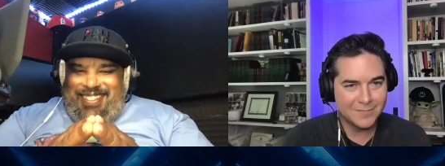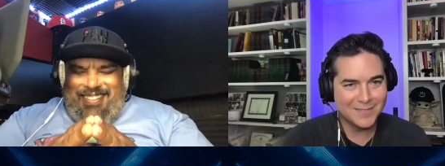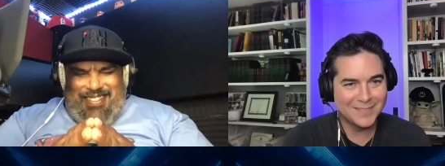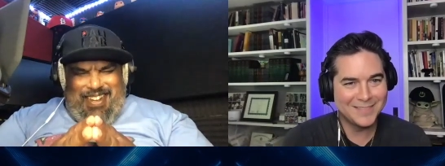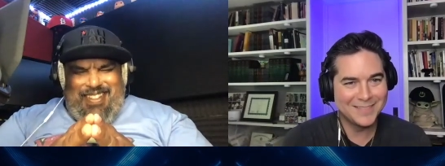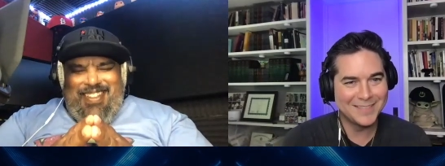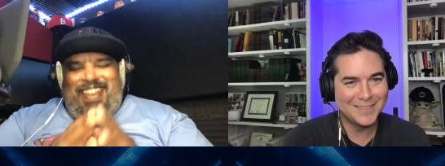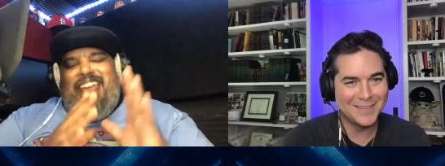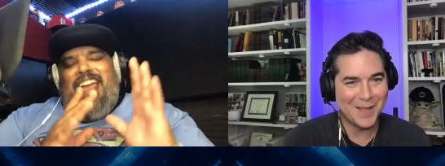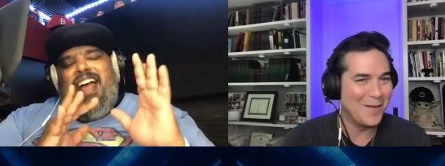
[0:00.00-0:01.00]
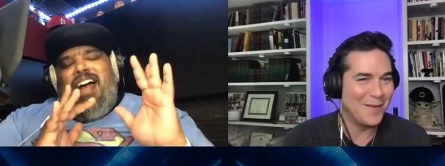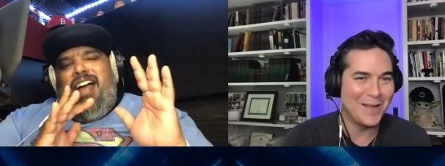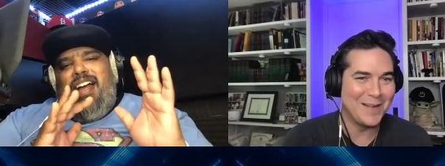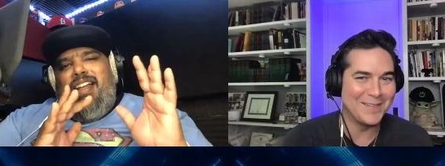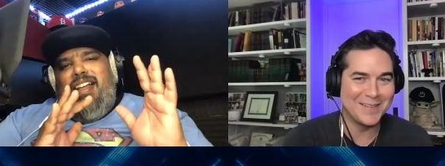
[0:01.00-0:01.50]
Speaker 1: Did he? Uh,
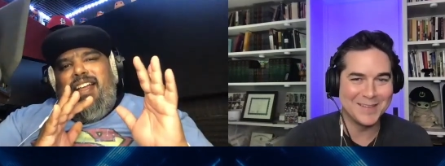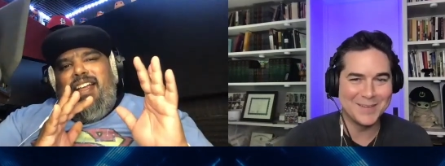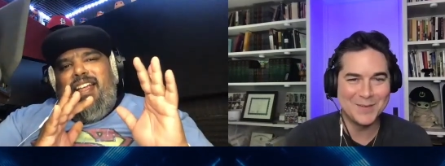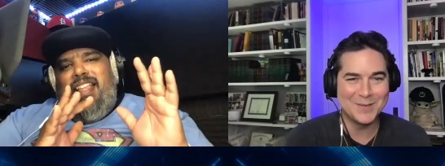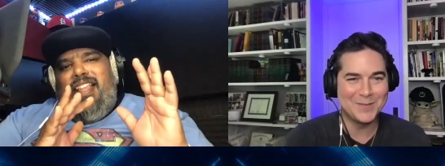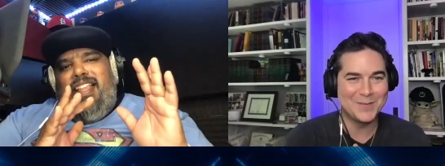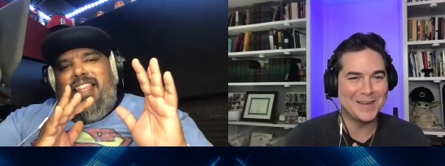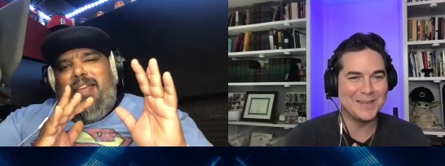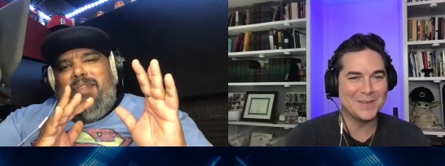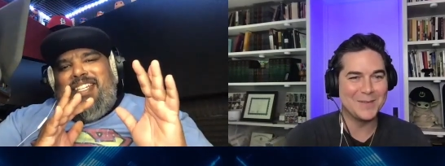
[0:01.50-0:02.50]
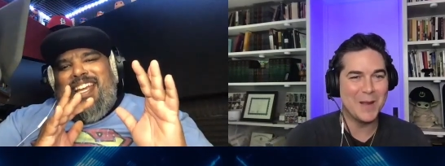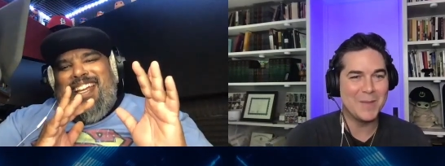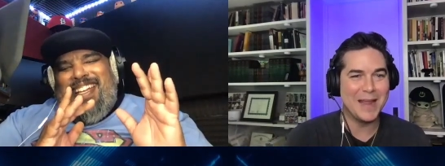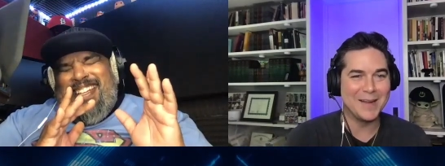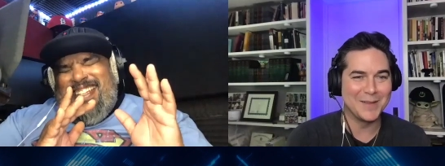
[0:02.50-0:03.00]
uh, who? Let me do- my
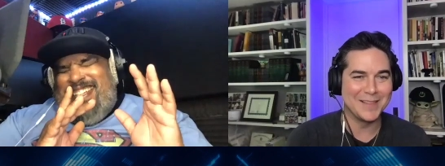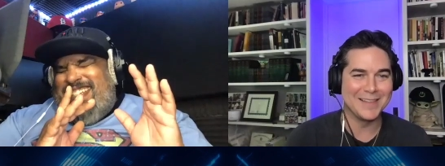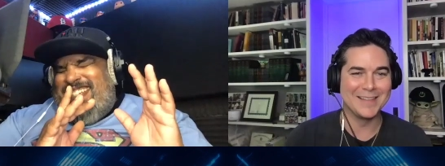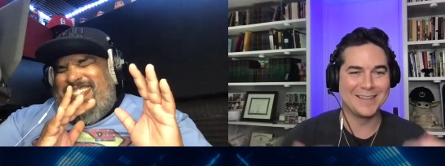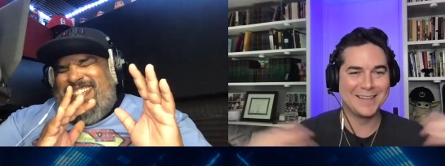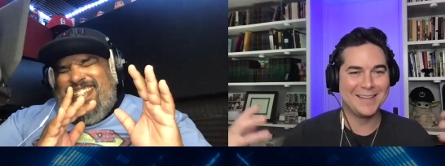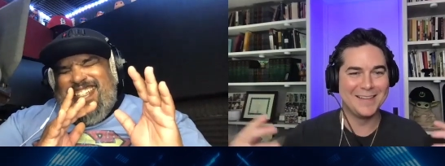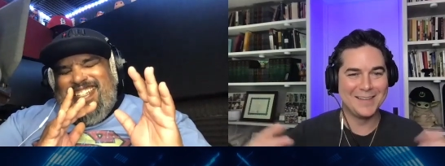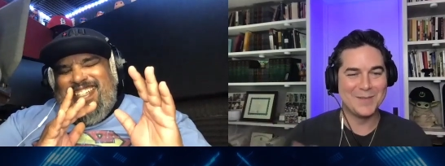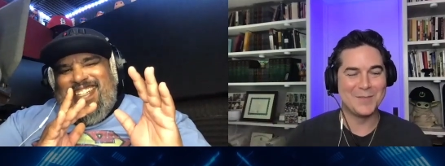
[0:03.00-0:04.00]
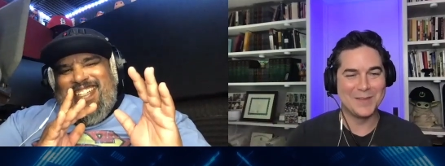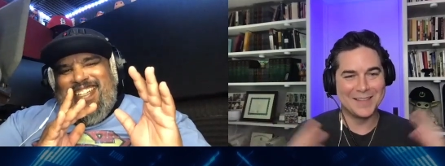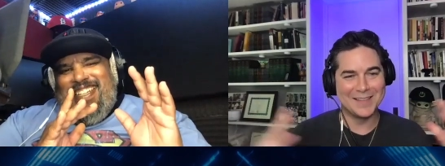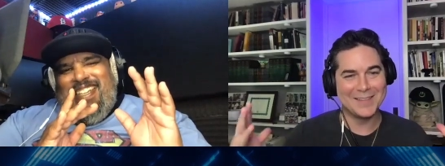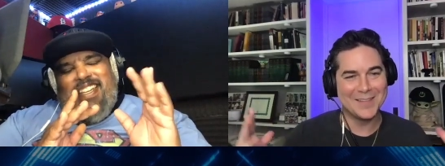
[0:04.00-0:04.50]
man with the with
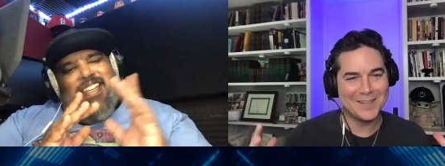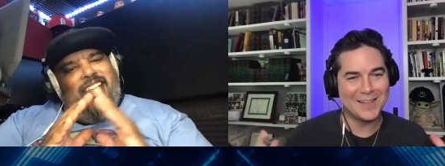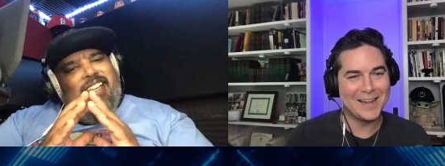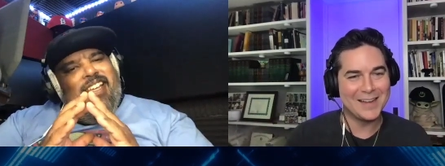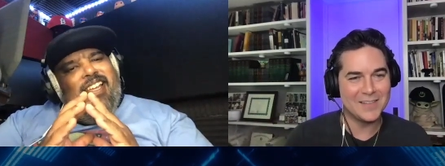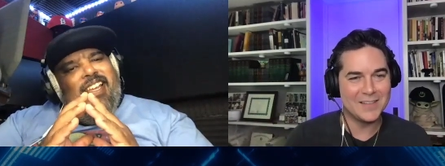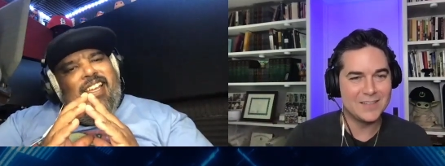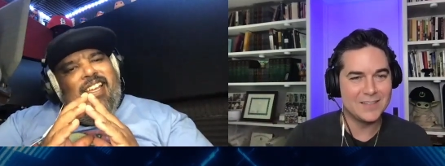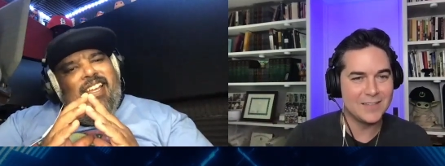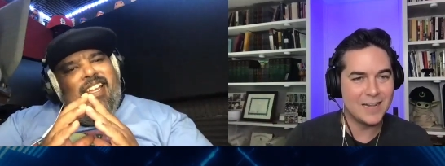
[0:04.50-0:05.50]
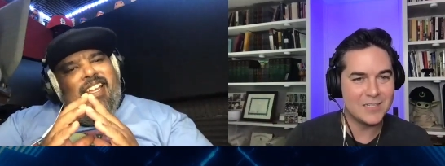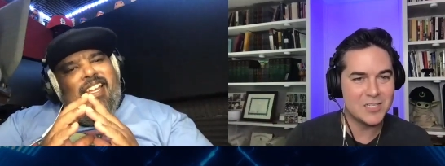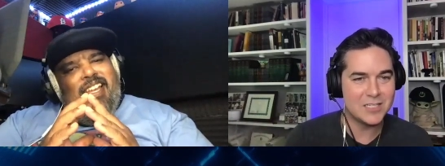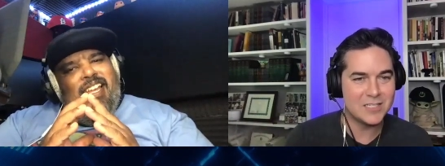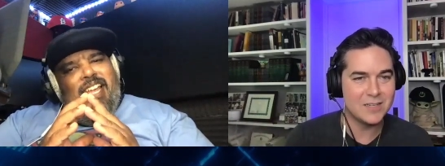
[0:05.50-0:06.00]
a, a lot of the a lot of
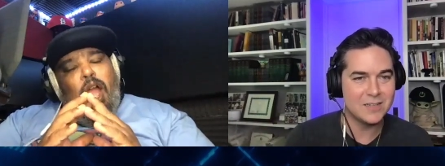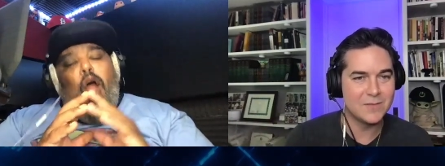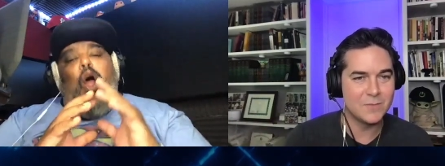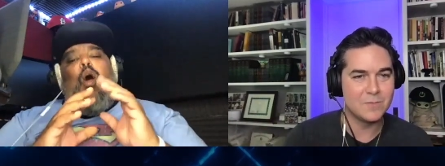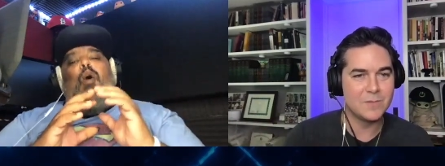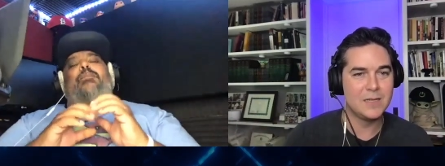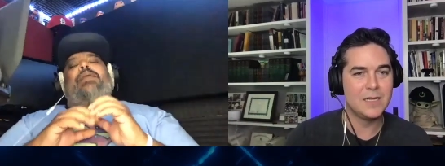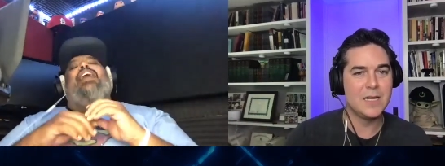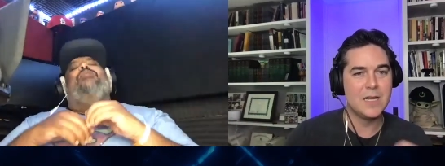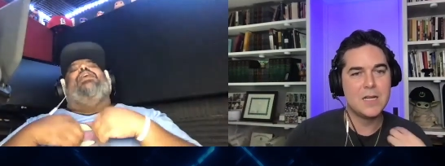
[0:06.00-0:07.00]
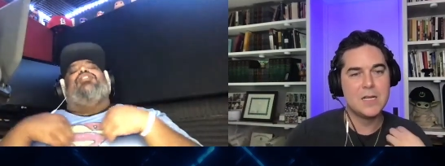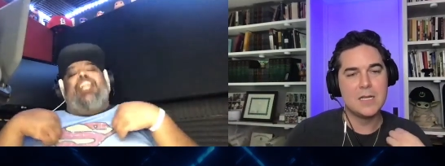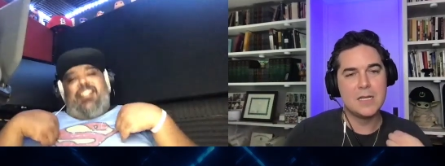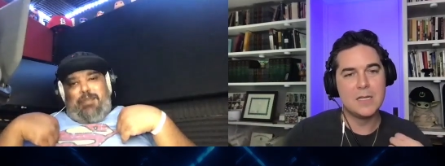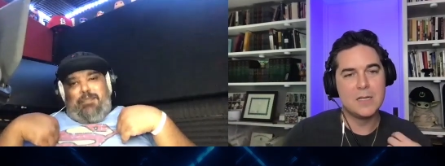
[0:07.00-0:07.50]
chest hair.
Speaker 2: Oh, bare bare
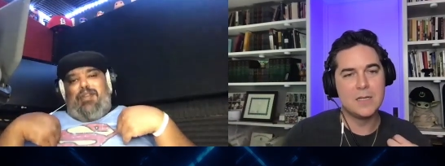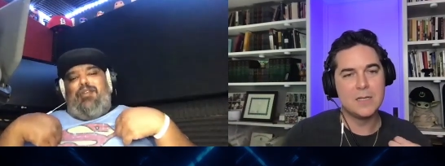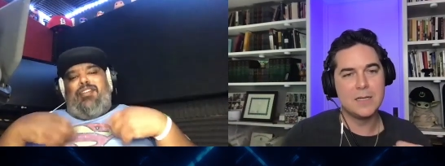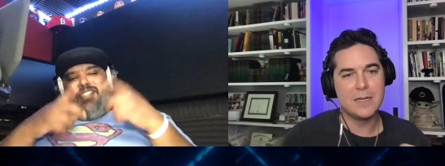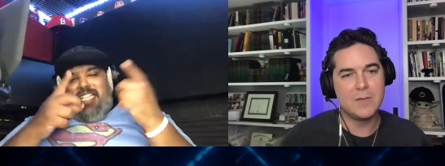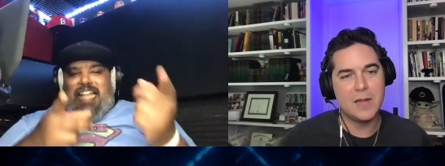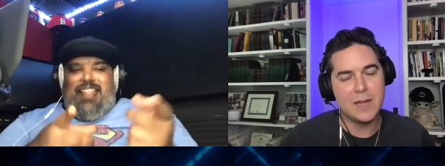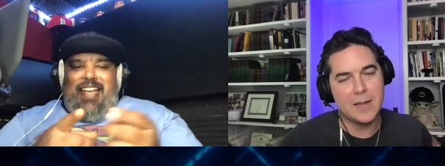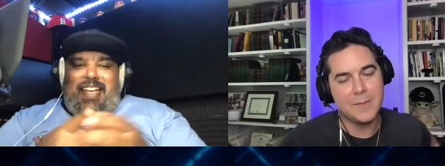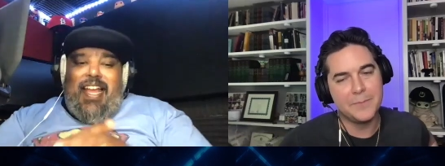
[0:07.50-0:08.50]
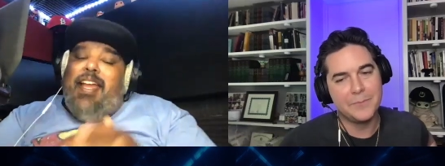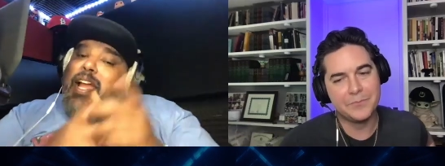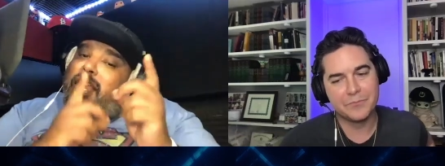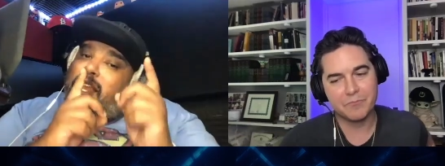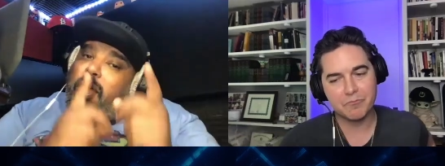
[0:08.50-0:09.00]
chested Bear Grylls. Got yeah, that guy.
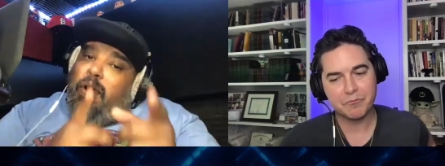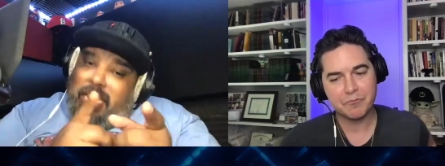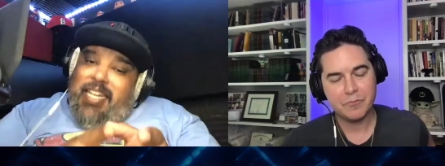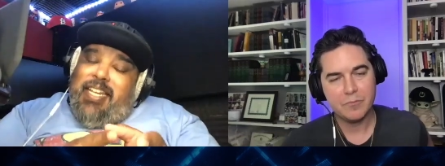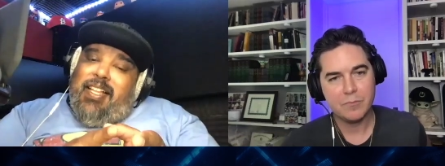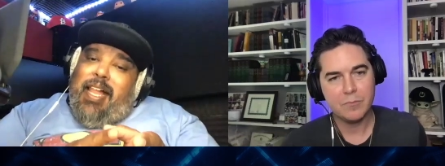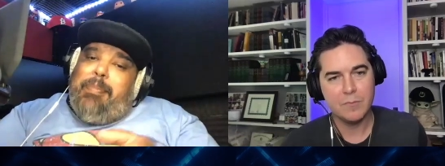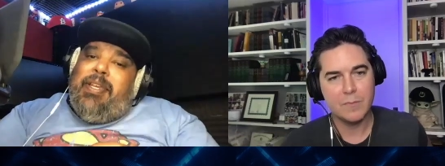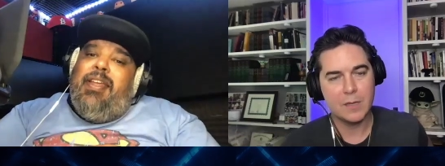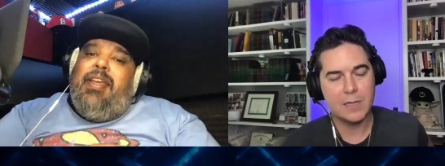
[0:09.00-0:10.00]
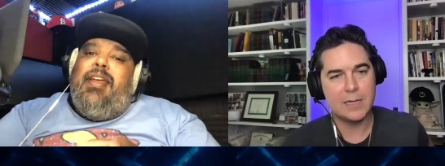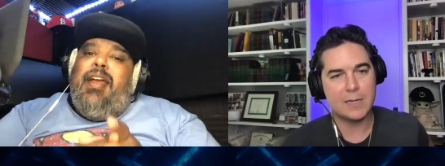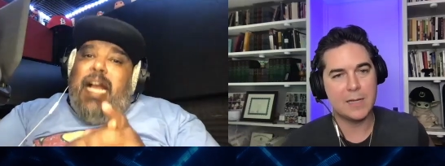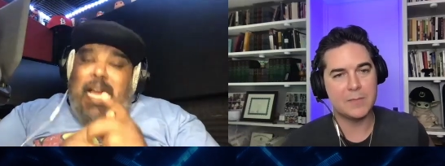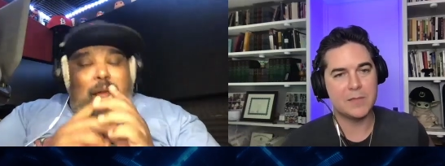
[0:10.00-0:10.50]
No, he did Clapton. He did
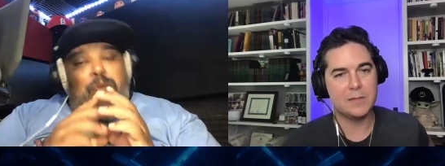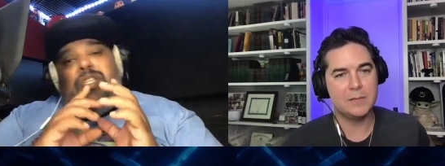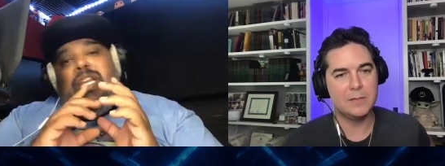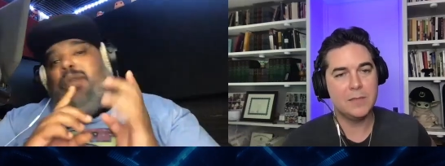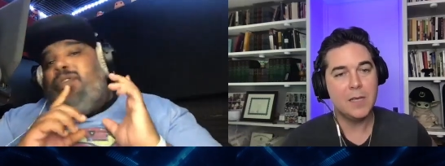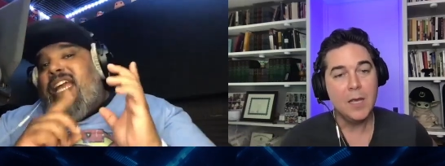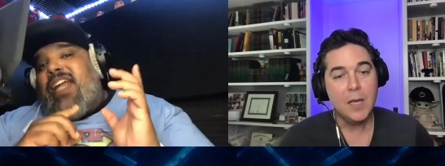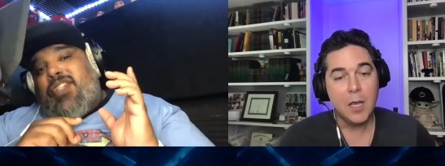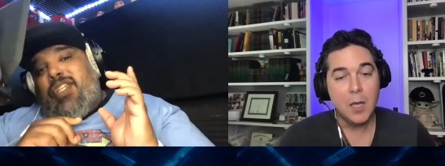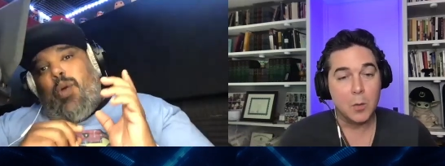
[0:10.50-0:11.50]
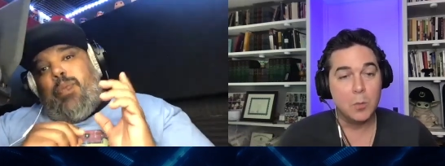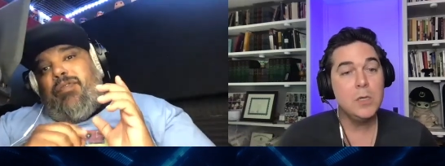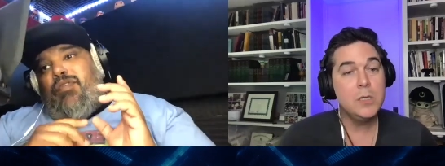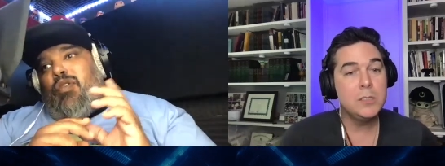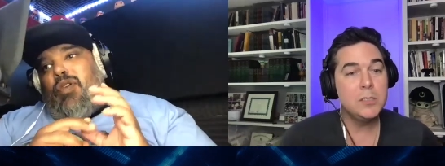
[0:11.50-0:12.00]
Clapton. And I was I was actually hoping for